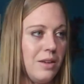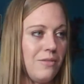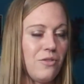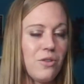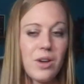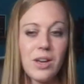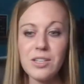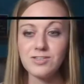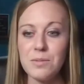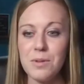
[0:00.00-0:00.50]
If
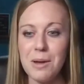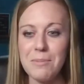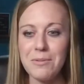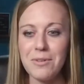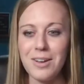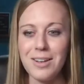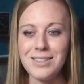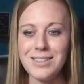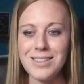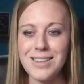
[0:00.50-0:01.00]
you guys are popping
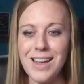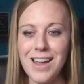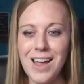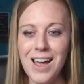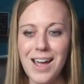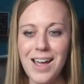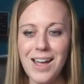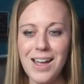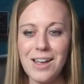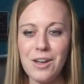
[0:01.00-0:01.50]
on, say
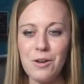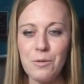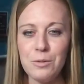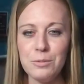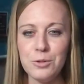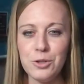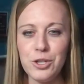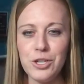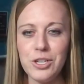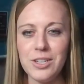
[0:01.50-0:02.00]
hi. Oh, it
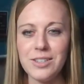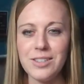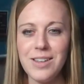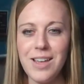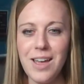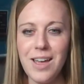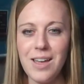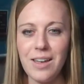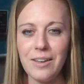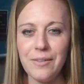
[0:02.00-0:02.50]
was genius.
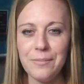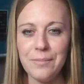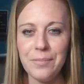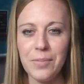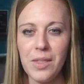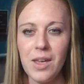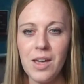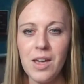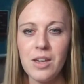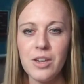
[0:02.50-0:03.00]
Yay.
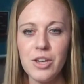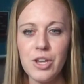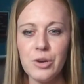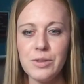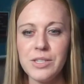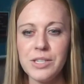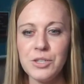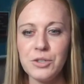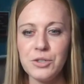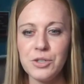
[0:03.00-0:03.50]
You know,
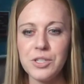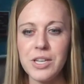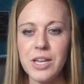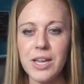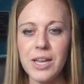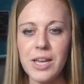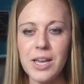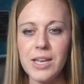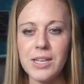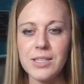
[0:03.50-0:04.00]
what's
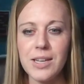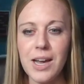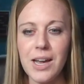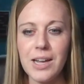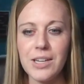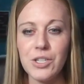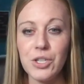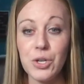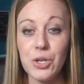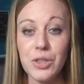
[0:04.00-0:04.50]
interesting is
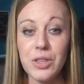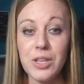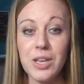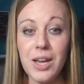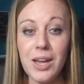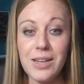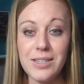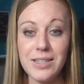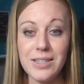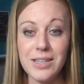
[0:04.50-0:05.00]
I took the
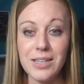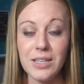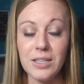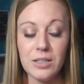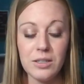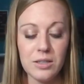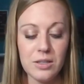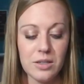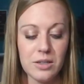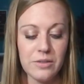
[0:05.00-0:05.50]

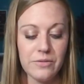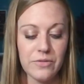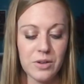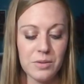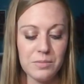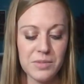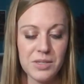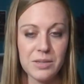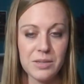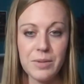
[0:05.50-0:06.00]
idea
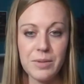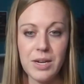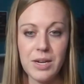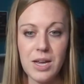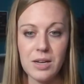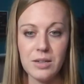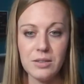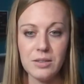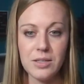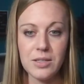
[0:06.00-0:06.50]
from somebody
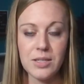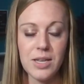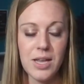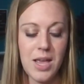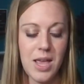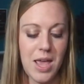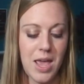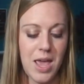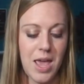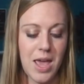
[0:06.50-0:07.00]
else
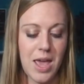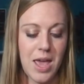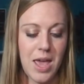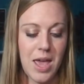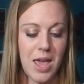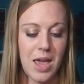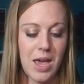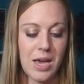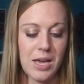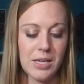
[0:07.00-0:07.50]

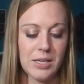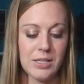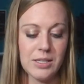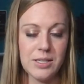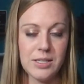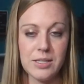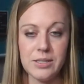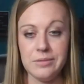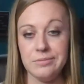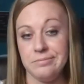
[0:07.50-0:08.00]
and
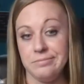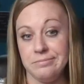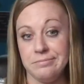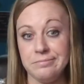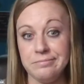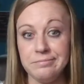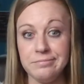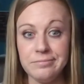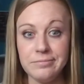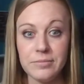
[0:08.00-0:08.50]

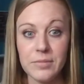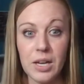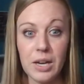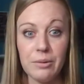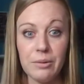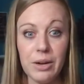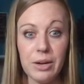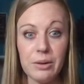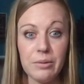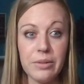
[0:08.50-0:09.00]
I
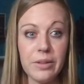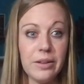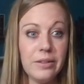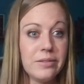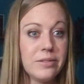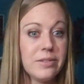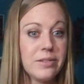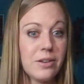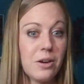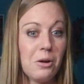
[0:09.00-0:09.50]
ran with it.
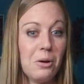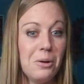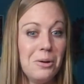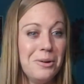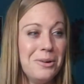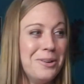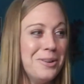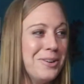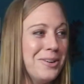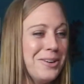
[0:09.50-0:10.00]
So,
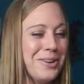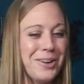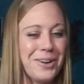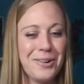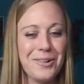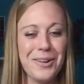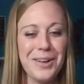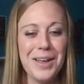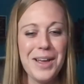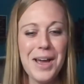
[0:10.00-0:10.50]

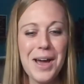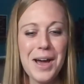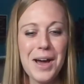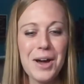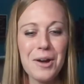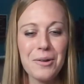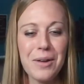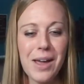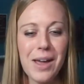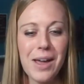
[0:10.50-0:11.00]

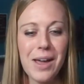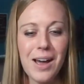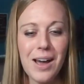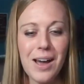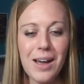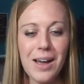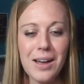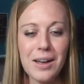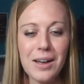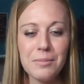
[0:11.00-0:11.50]
okay.
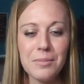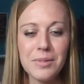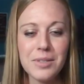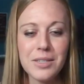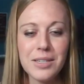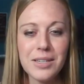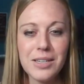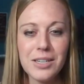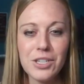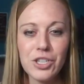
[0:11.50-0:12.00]

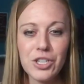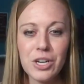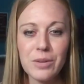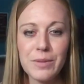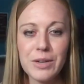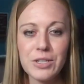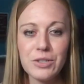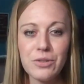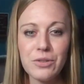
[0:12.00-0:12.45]
Did it share my